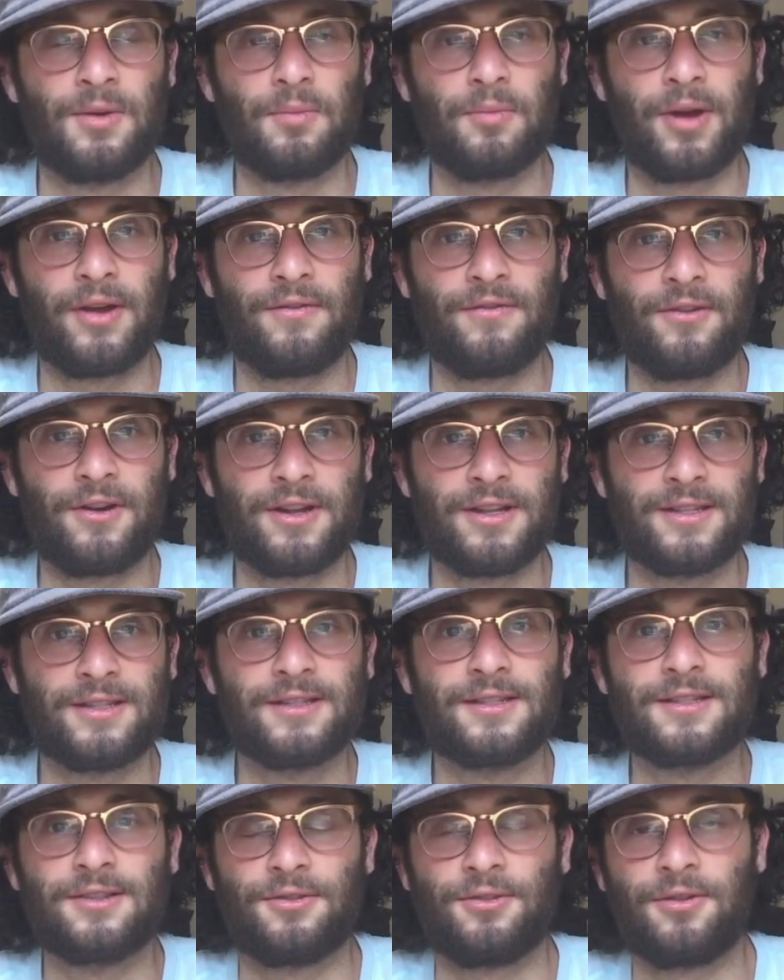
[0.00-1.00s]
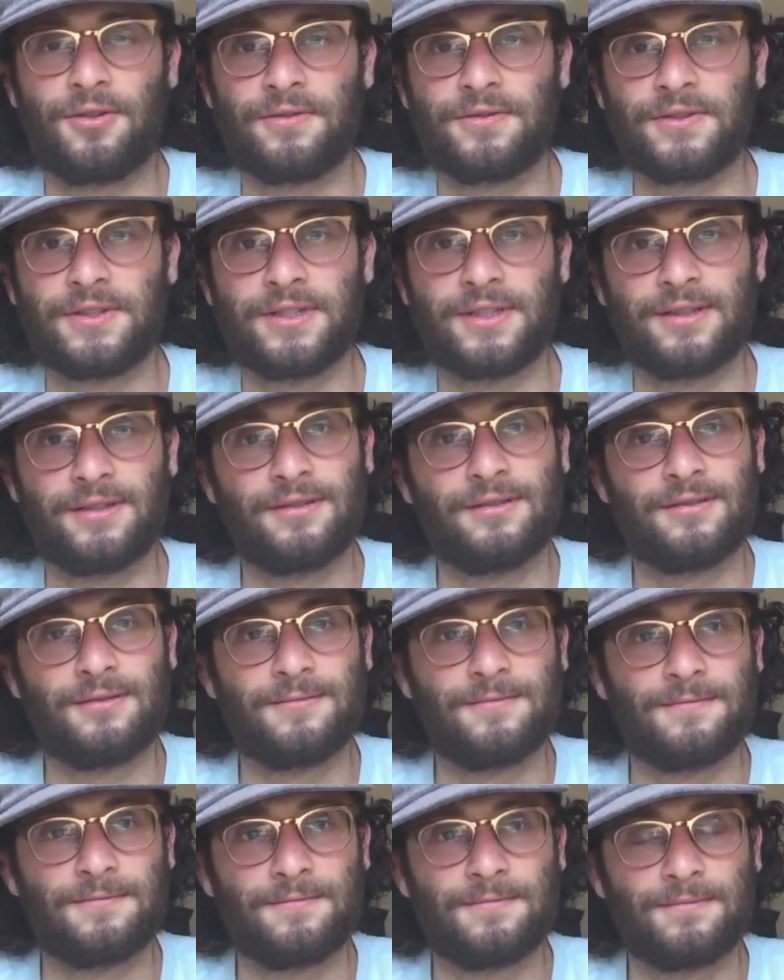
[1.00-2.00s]
My friends often
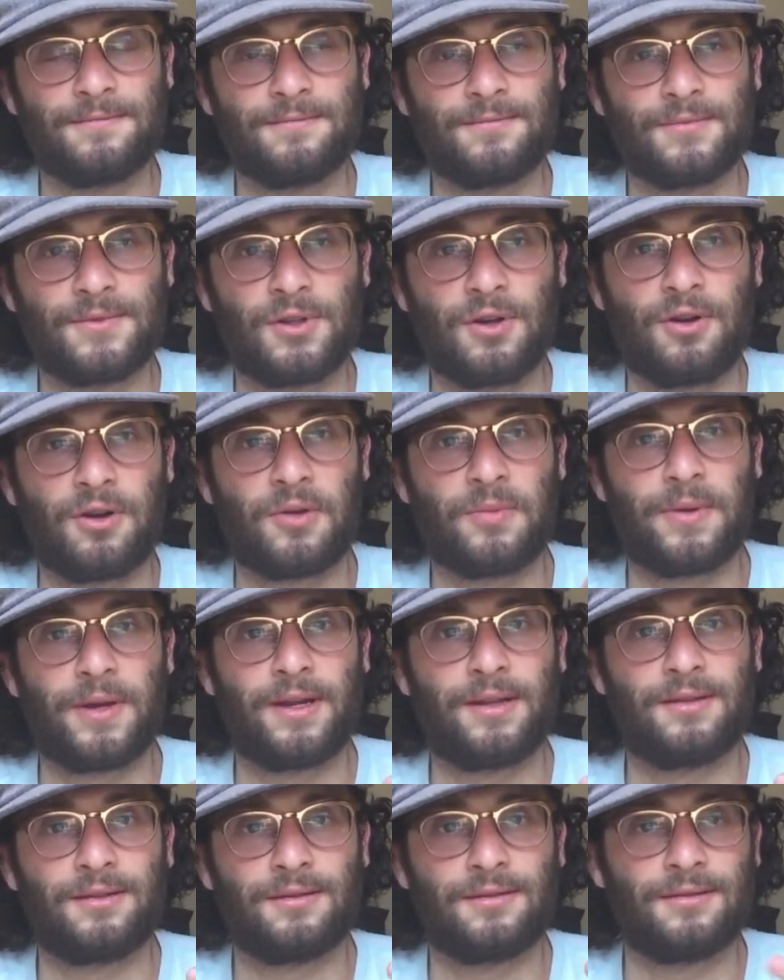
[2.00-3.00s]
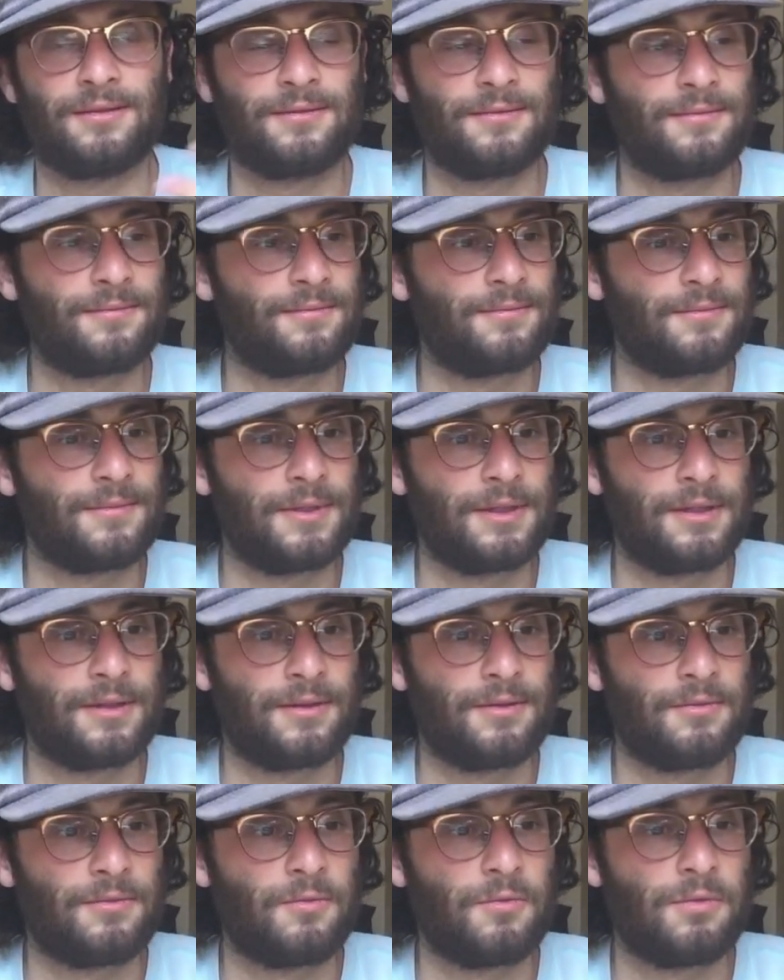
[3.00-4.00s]
talk about,
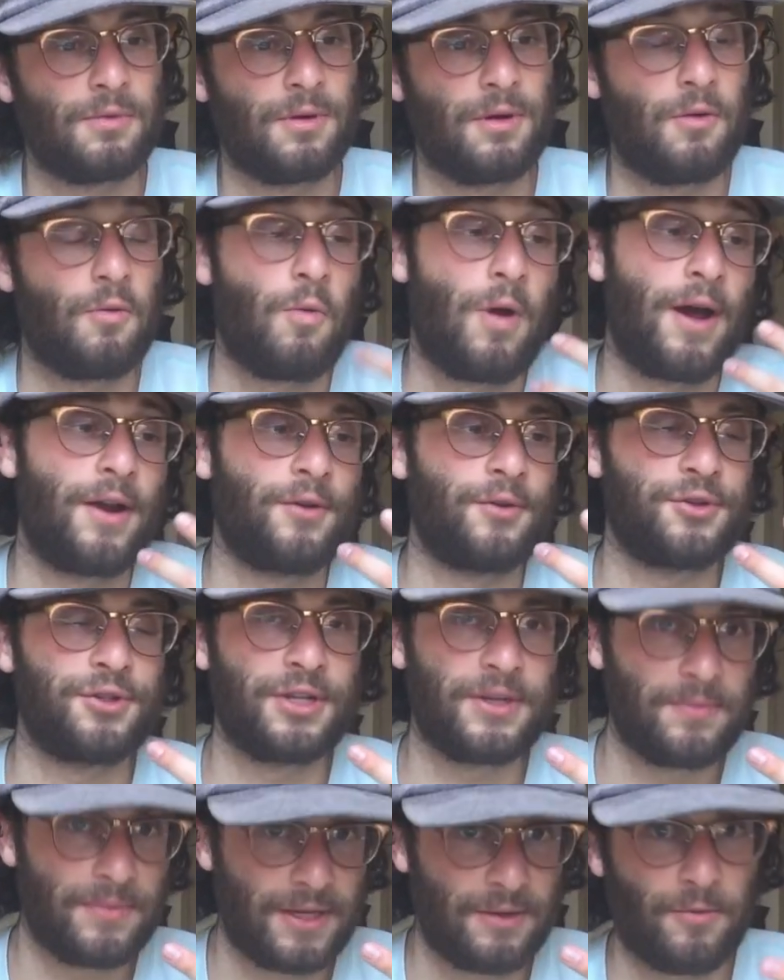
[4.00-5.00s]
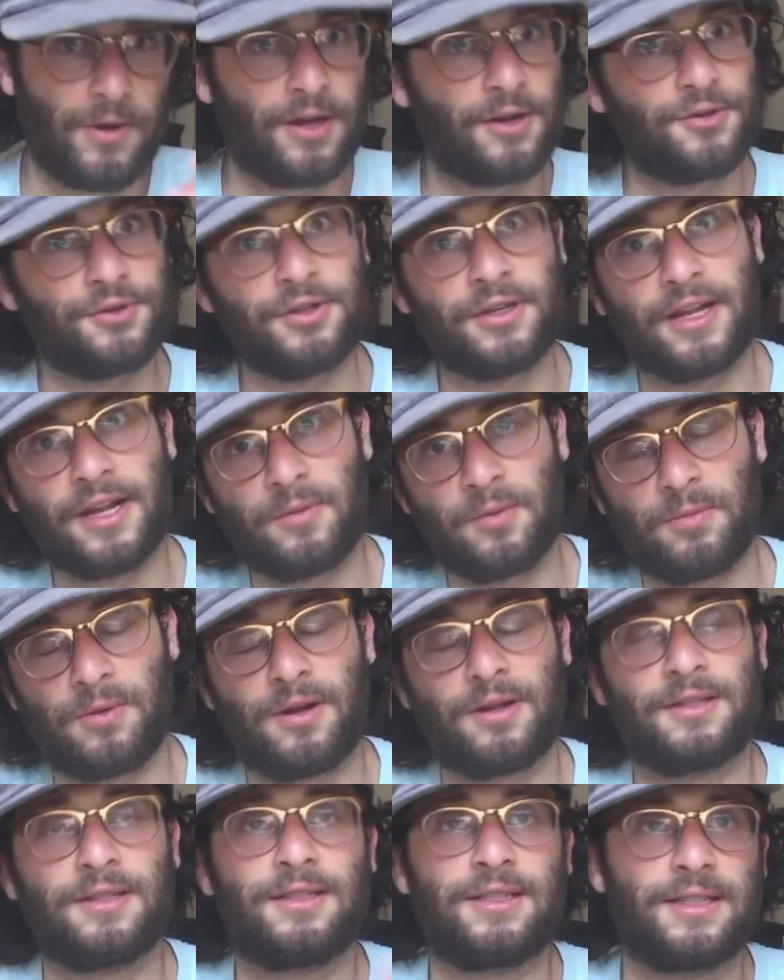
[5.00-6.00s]
oh, why don't you eat meat? Why don't you eat animal
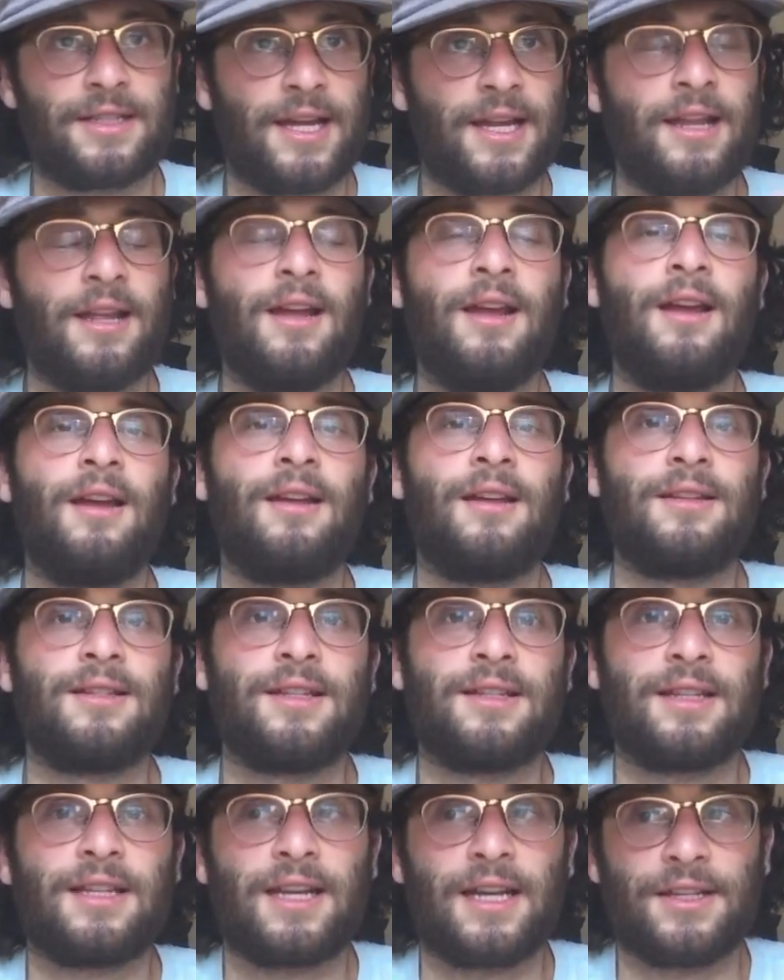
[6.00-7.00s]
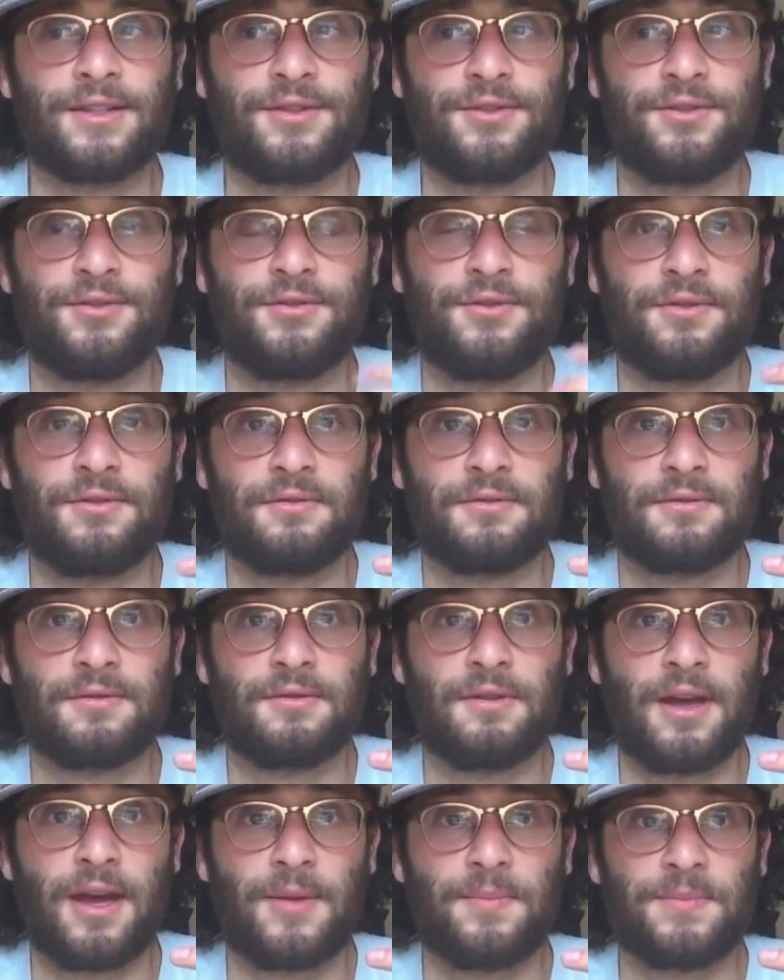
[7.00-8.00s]
products? This and that. It's not that I
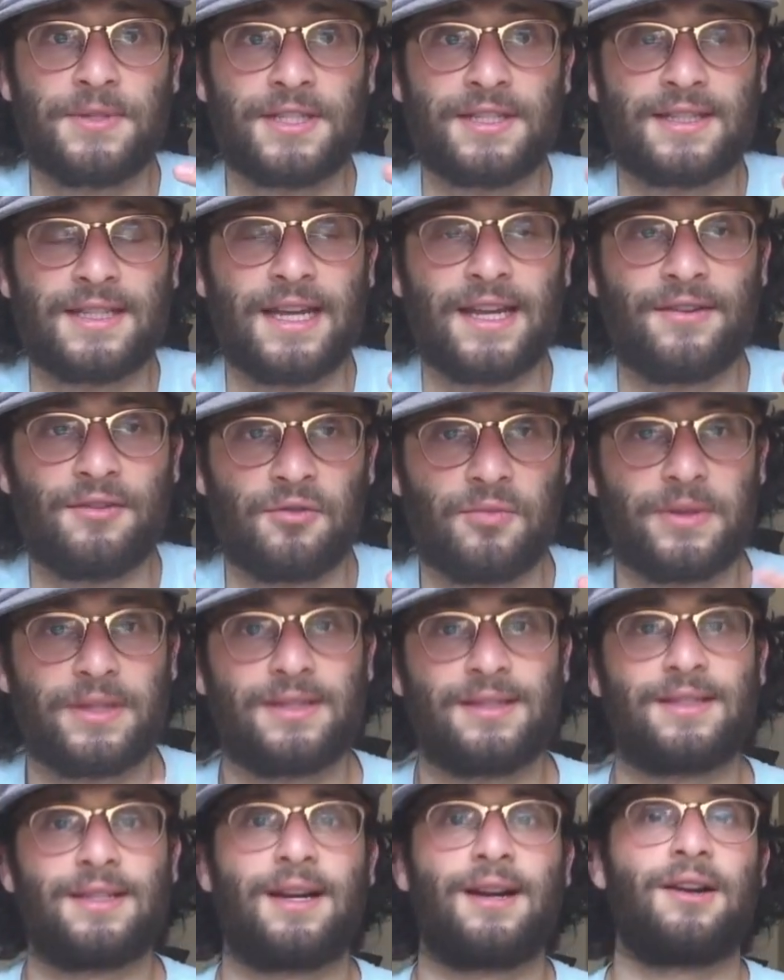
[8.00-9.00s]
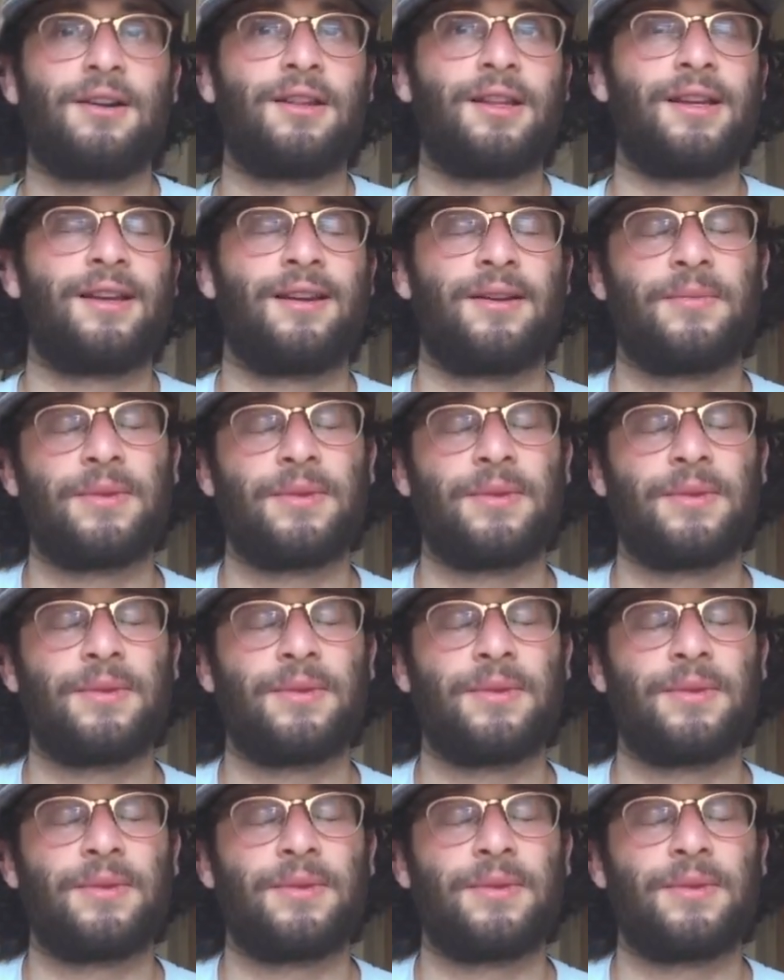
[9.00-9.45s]
abstain from it entirely.